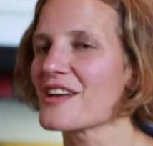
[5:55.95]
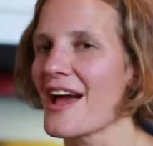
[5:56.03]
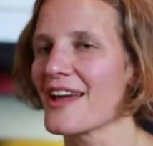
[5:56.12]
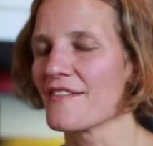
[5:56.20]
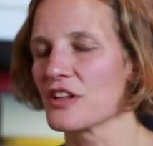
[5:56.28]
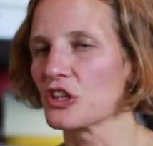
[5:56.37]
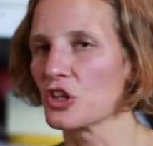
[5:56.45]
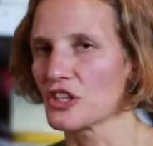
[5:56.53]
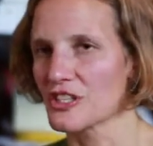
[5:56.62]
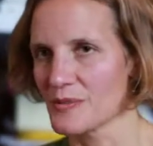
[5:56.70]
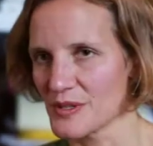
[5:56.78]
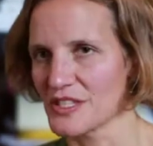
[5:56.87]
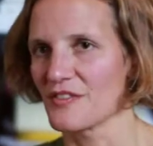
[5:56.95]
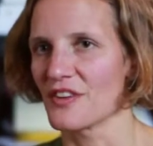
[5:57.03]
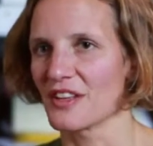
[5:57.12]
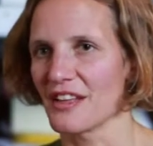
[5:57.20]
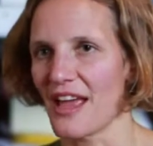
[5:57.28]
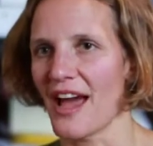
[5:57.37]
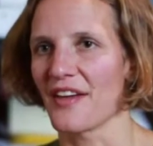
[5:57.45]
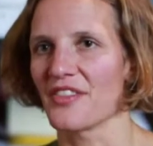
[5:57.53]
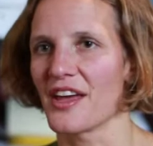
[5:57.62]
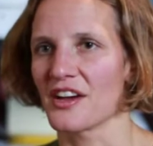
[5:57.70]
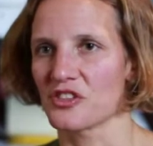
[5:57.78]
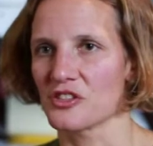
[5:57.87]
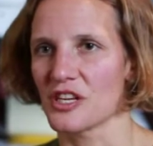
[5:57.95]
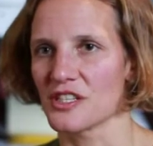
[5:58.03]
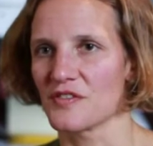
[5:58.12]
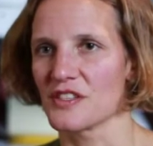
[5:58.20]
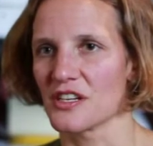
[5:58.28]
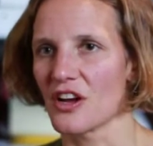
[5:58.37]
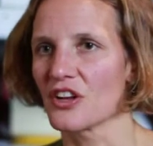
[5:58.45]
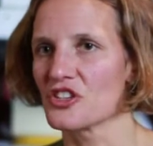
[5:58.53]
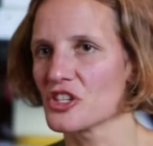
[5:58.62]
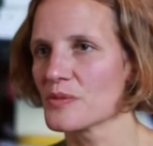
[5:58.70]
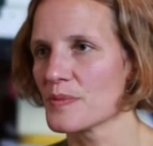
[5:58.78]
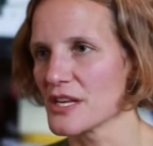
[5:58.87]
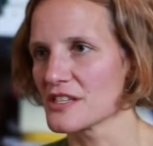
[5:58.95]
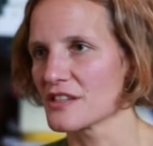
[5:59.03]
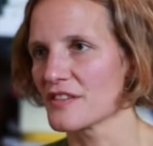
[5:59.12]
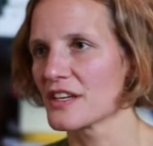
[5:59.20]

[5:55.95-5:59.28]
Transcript: I haven't looked specifically at the exercise physiology piece of